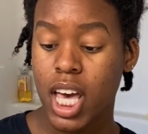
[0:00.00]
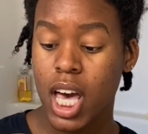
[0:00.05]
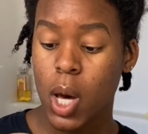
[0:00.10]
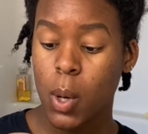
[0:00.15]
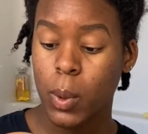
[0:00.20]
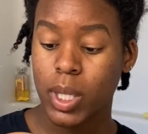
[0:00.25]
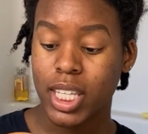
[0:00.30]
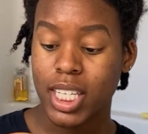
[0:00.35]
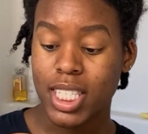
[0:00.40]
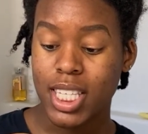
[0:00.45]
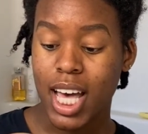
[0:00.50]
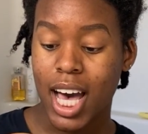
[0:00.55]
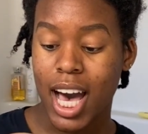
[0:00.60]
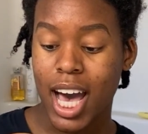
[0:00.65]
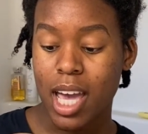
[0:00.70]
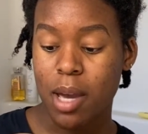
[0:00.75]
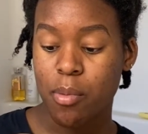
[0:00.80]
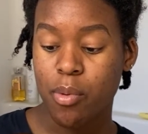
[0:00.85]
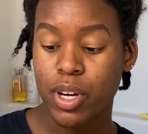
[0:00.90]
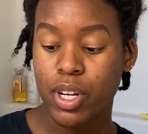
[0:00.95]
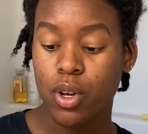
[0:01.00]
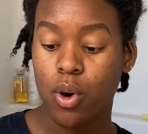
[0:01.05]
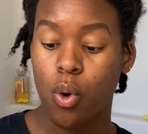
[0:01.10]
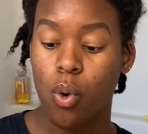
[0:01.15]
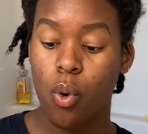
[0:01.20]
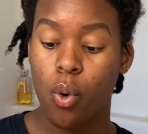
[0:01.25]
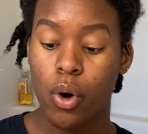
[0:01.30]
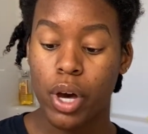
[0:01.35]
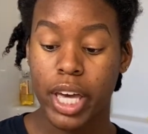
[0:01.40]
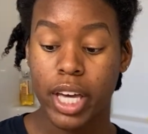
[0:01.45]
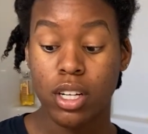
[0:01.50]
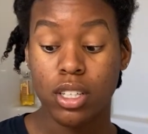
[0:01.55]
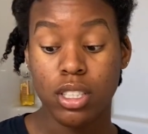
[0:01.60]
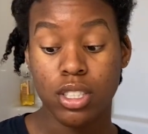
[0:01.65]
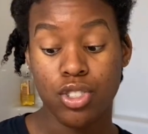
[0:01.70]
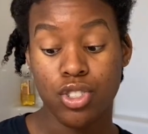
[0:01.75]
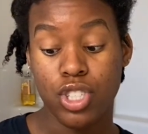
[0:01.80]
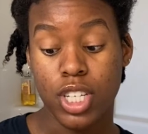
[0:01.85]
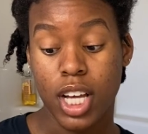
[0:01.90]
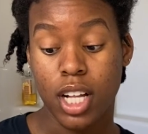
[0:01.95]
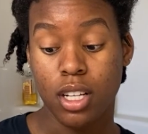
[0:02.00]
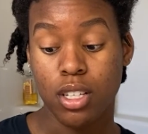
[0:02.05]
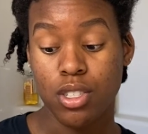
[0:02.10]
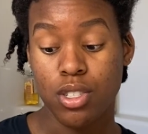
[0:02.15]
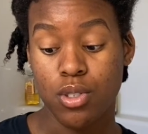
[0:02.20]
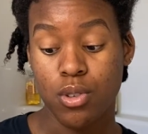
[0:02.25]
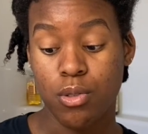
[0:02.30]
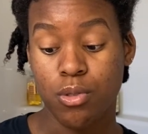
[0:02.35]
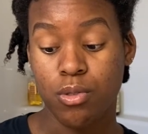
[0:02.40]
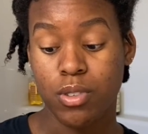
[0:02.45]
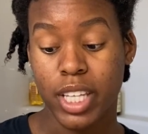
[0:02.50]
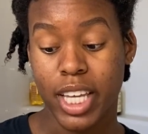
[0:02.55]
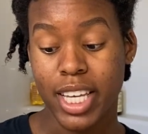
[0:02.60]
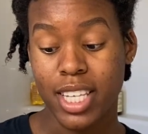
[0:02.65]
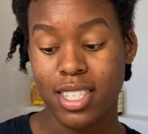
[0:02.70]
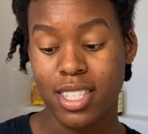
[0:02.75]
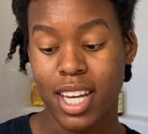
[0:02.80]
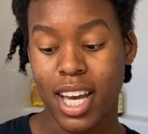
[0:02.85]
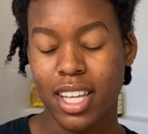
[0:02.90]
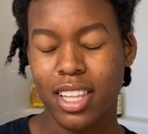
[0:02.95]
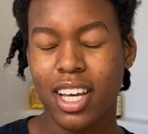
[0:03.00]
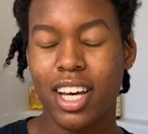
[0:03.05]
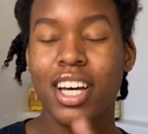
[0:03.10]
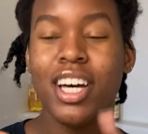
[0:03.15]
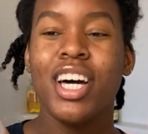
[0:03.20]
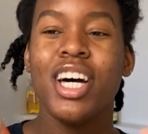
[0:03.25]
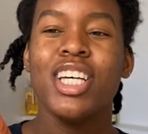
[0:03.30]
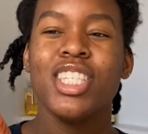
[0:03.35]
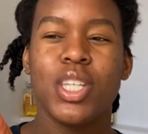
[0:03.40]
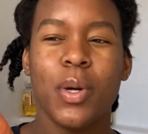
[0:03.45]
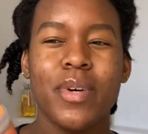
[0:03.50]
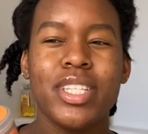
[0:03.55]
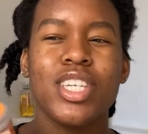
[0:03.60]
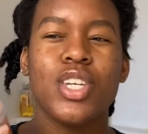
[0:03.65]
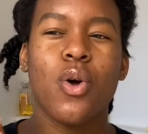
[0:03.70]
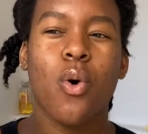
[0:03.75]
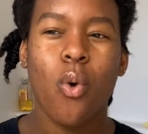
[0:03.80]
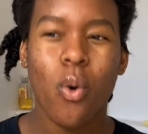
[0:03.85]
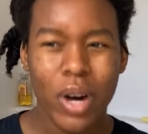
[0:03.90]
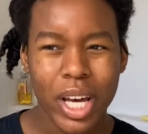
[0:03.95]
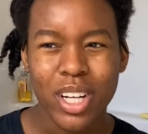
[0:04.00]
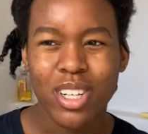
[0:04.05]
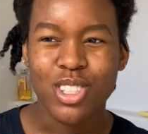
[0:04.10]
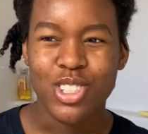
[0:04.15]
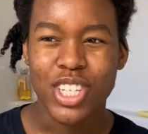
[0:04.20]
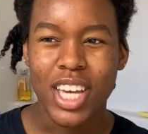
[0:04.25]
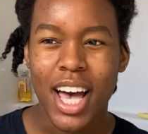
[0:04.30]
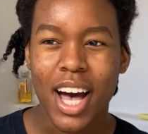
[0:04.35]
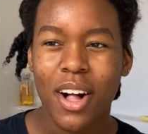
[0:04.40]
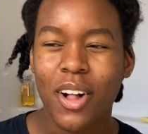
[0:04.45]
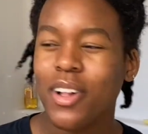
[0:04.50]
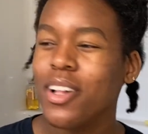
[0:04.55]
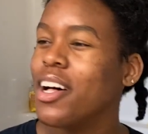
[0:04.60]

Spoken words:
with this hybrid oil gel souffle styler. So it's an oil gel.